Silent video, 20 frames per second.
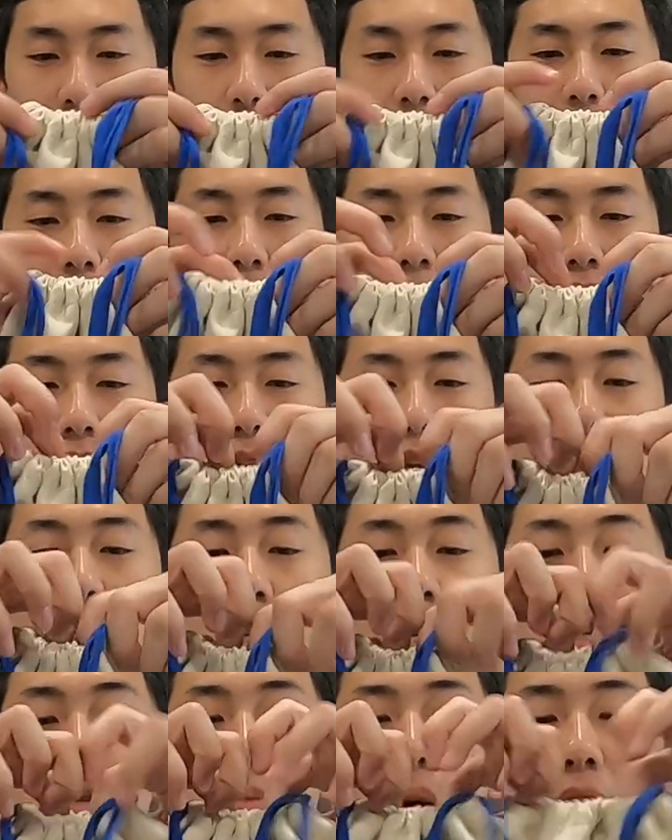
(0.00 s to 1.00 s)
inside the
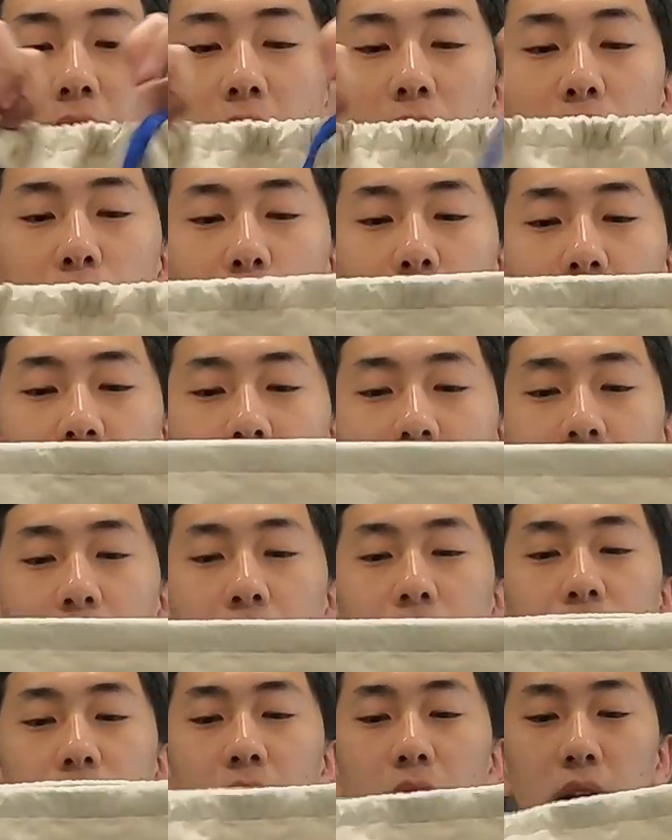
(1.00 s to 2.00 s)
dust bag, we
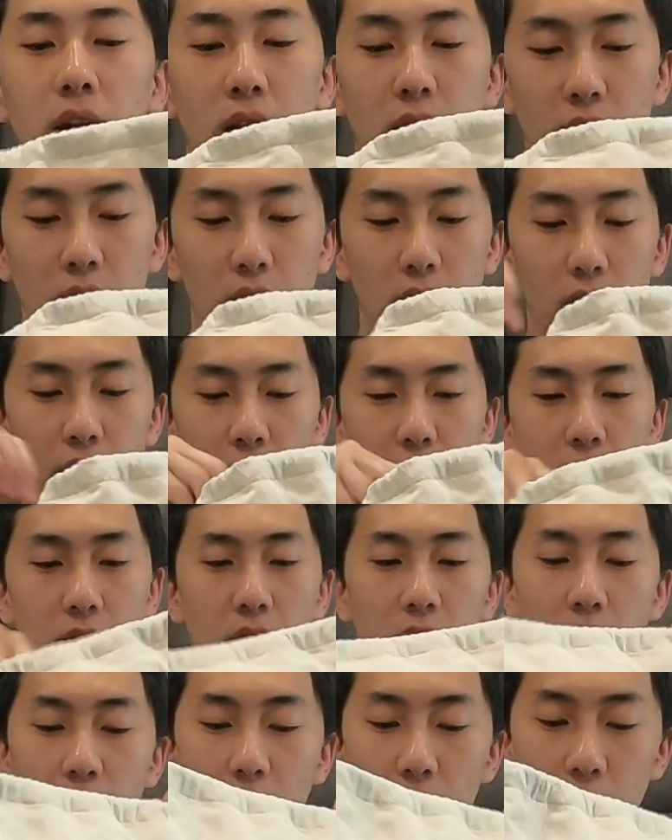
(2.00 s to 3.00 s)
have
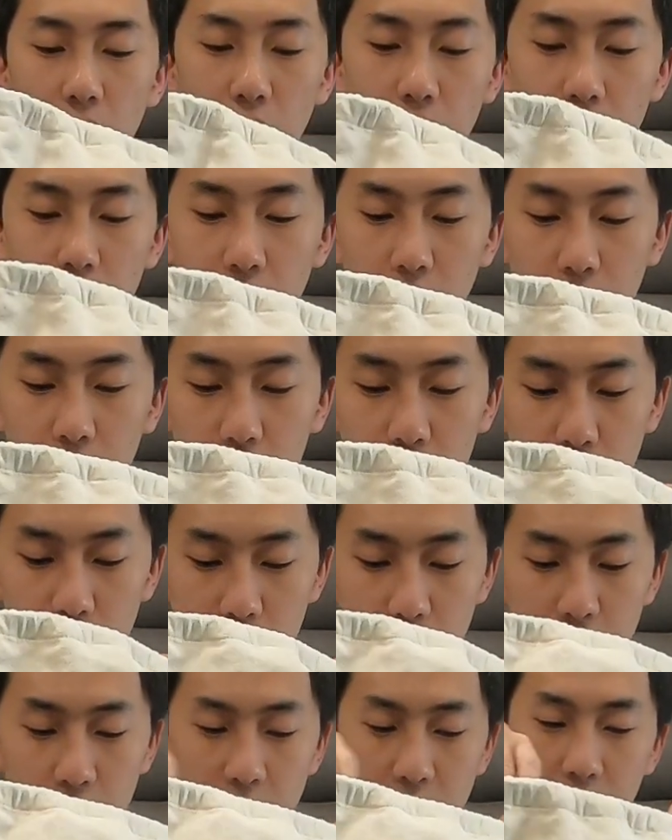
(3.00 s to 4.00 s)
the
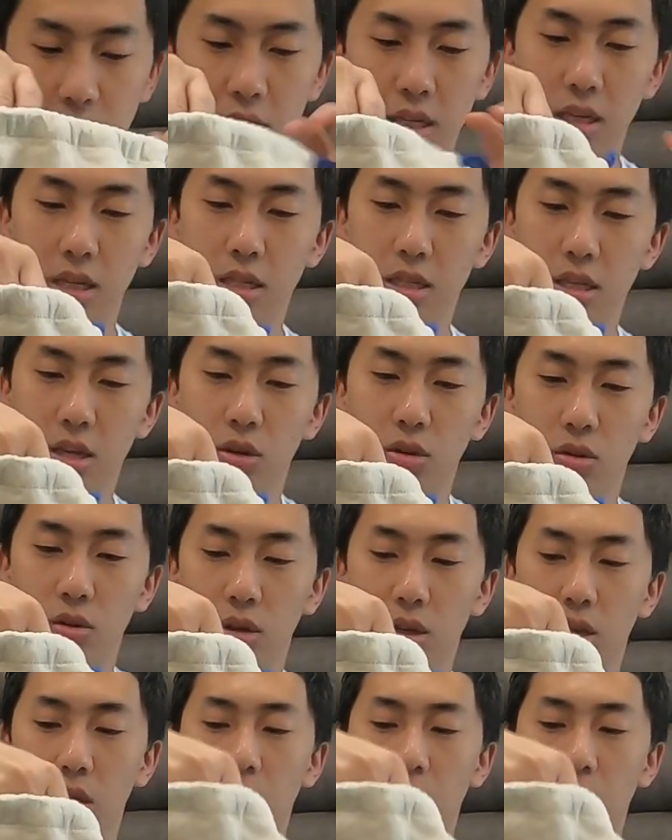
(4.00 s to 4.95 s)
goods. So